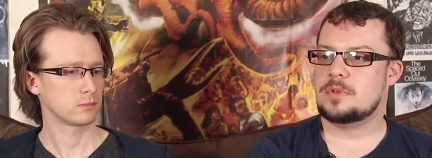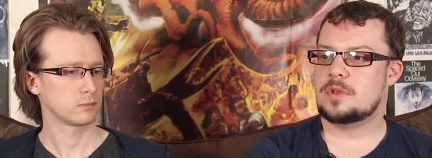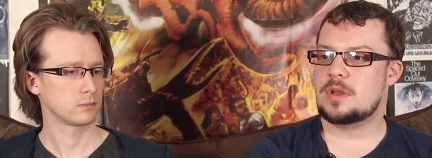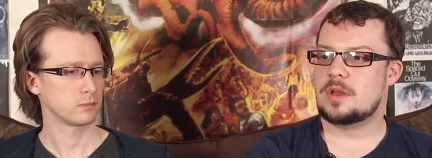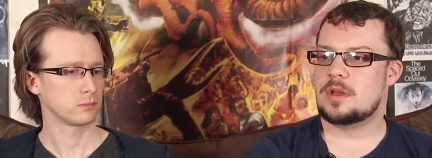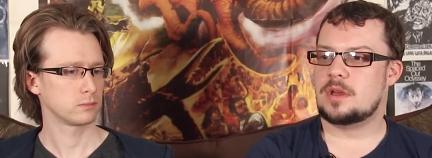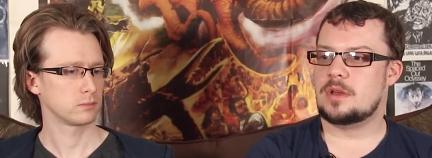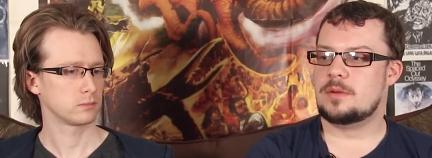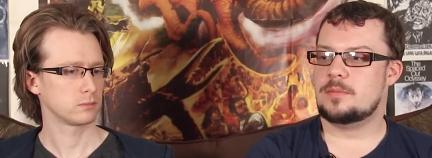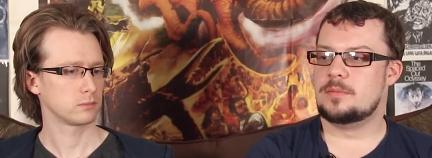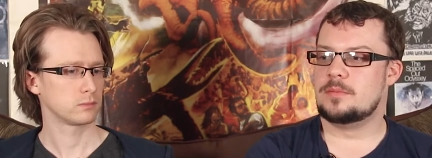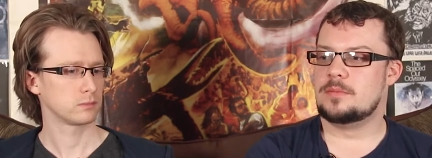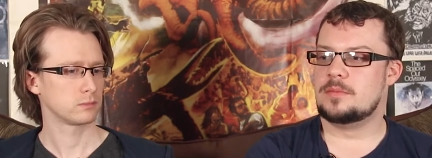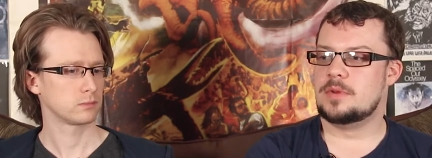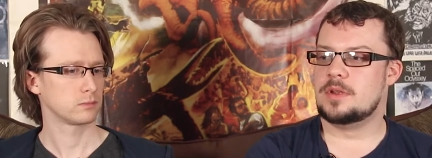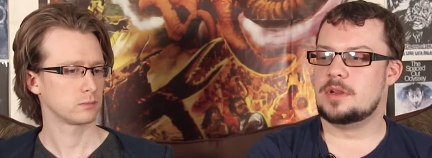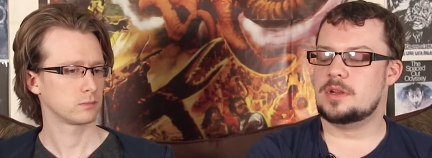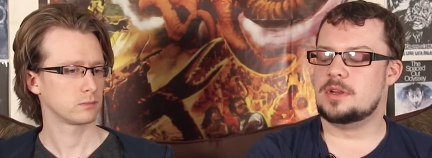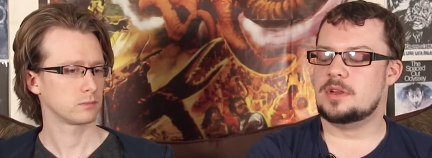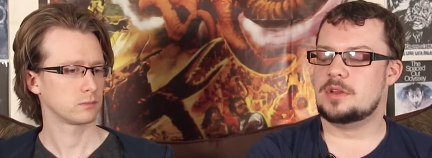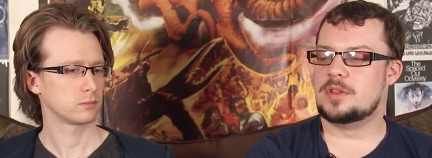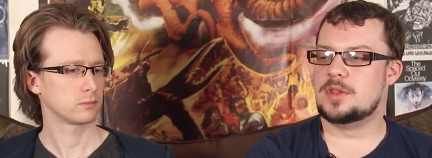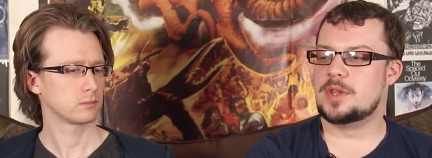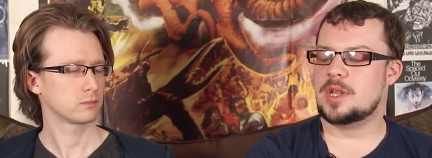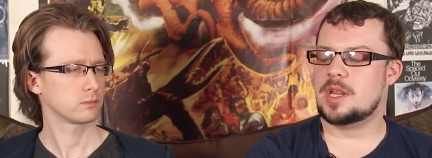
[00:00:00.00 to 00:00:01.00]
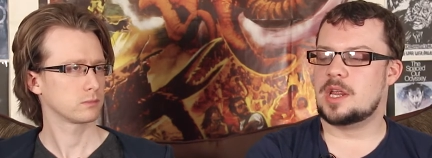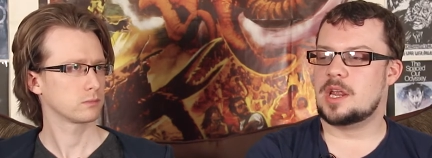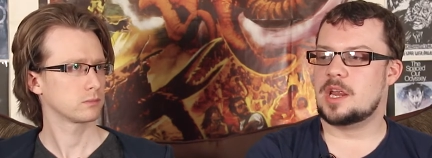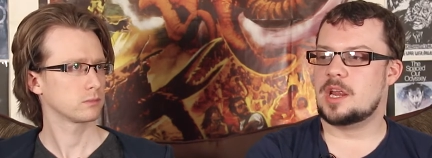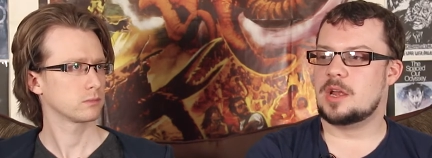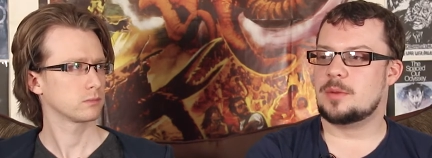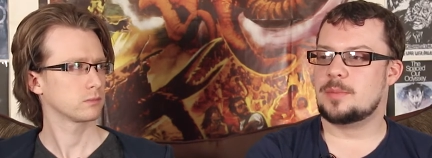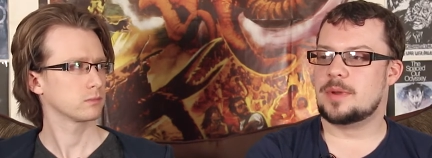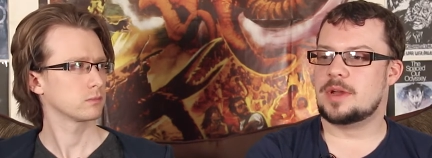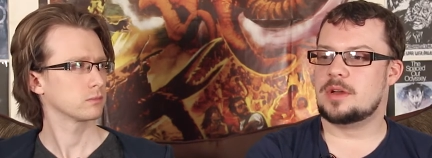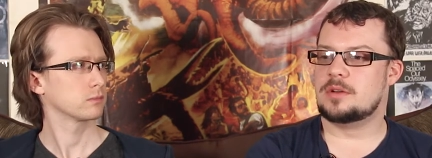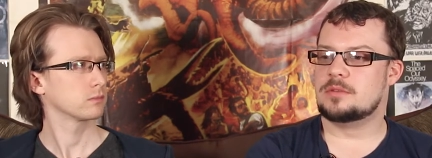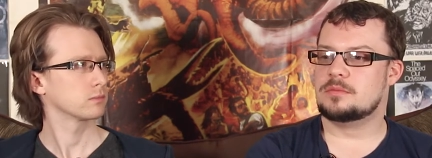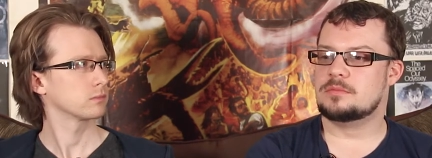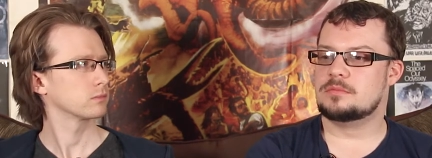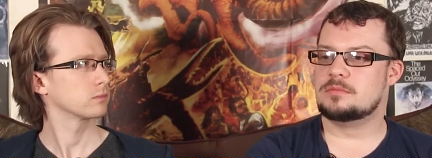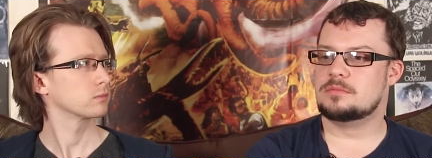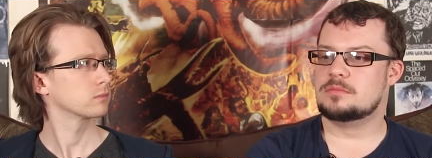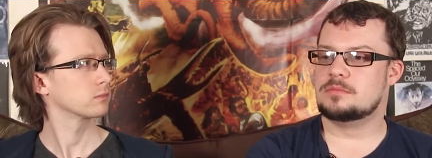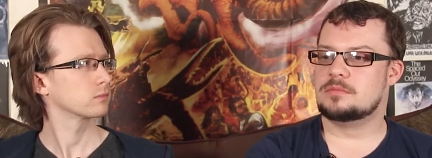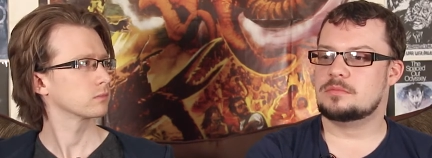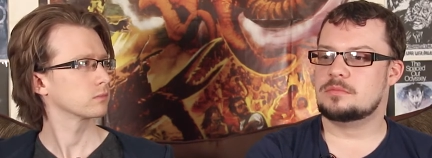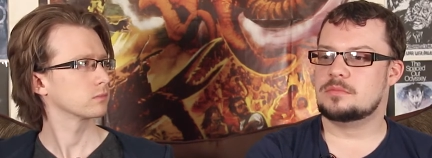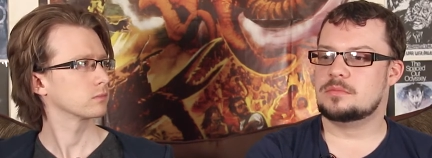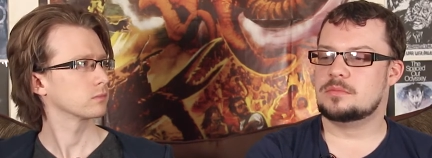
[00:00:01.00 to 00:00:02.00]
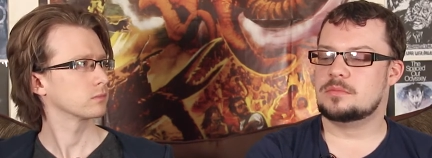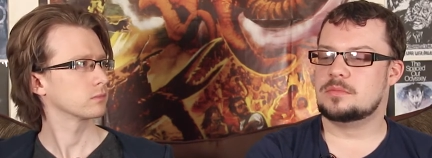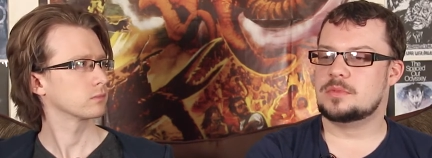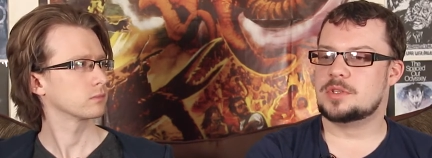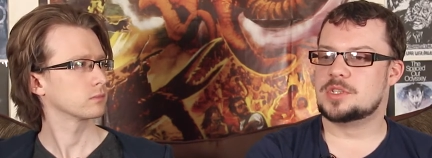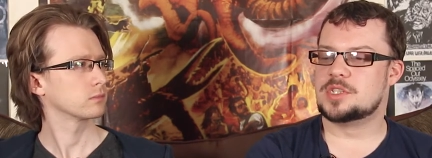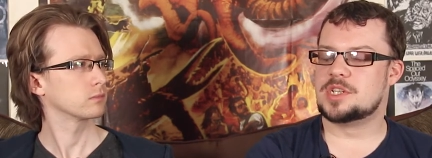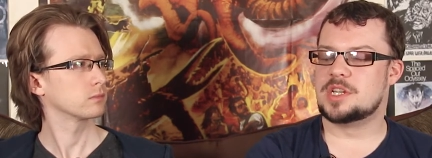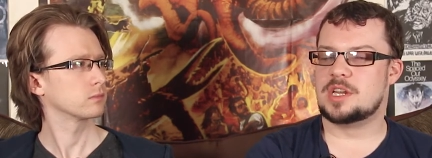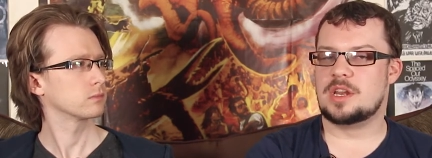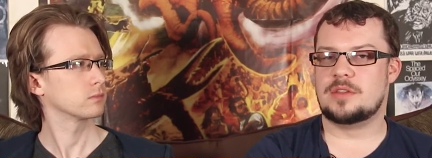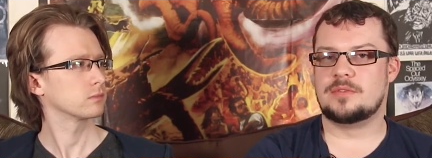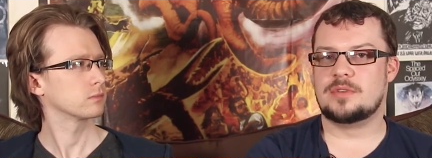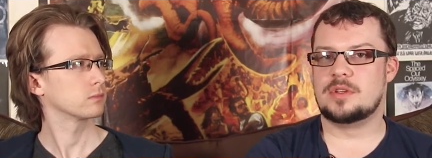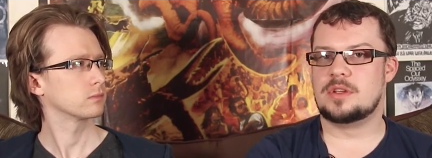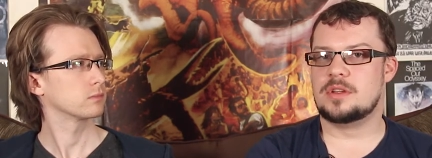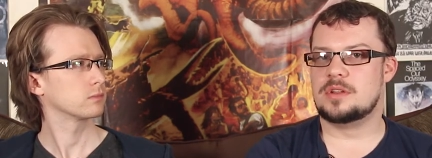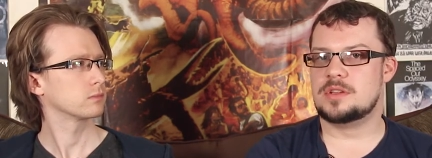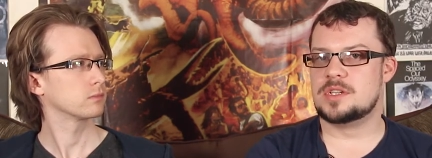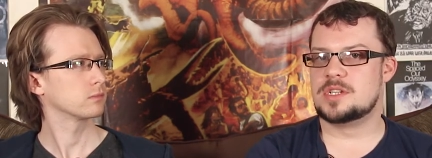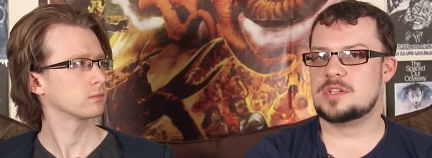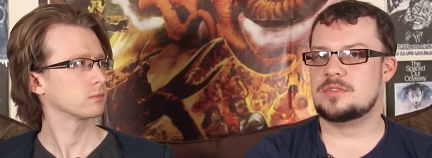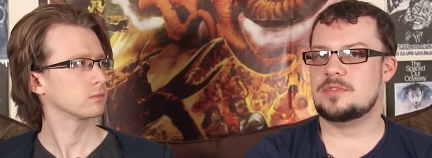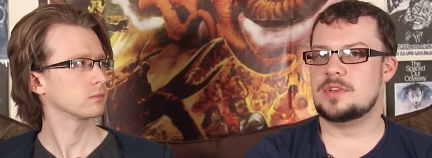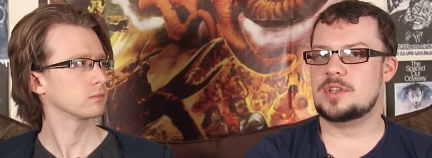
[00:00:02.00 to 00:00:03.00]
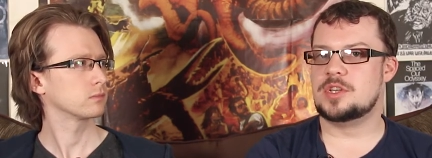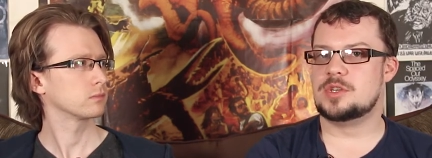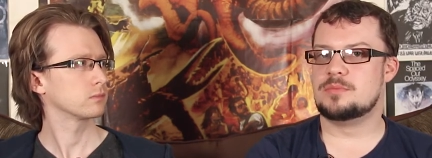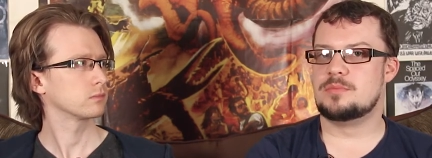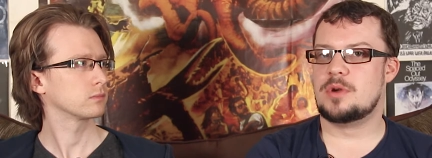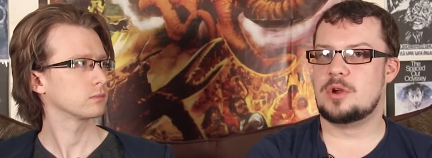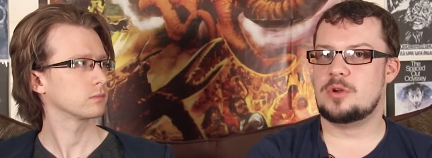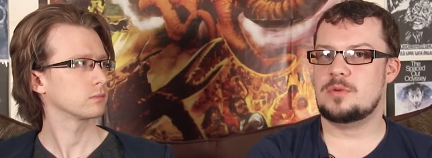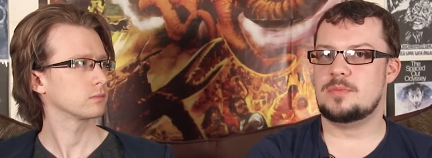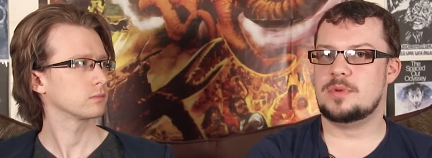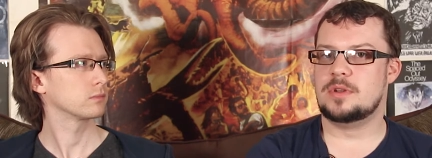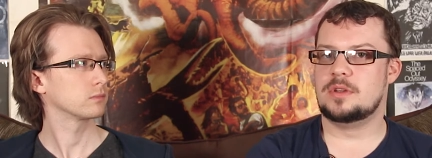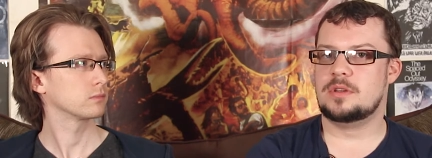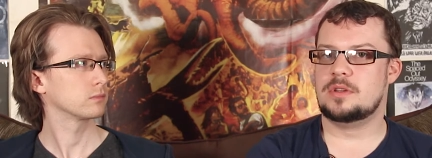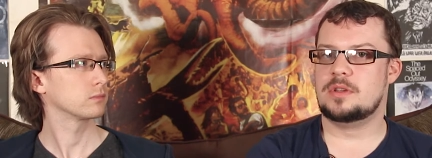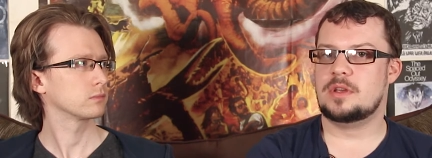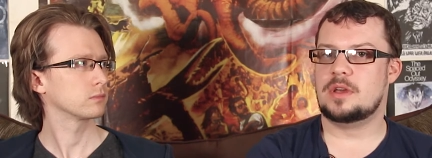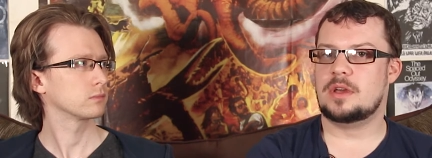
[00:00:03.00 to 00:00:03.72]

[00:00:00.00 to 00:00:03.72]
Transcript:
Speaker 1: And thinking about the significance of each moment.